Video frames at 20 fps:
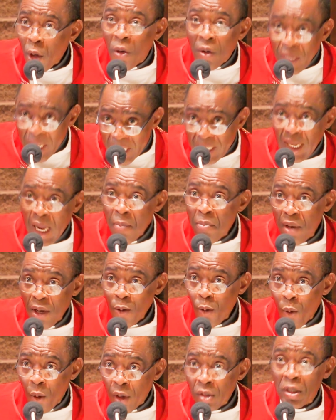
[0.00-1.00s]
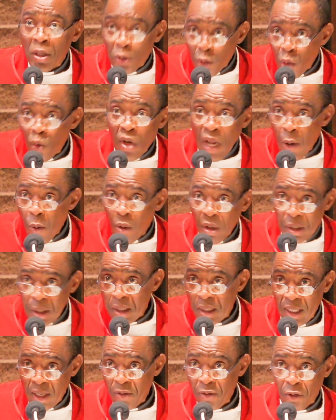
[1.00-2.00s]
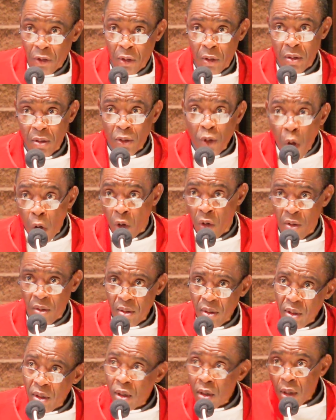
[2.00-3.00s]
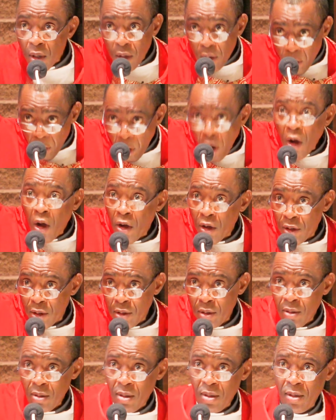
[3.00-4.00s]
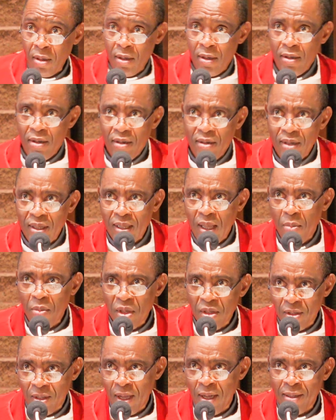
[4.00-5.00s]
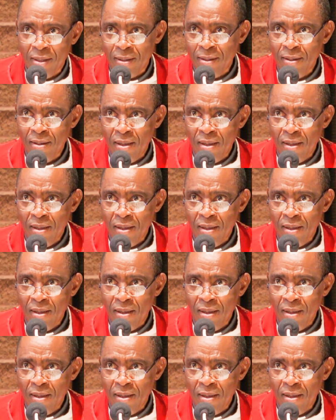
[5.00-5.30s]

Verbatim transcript: don't determine what is good and what is evil. No. God determines that.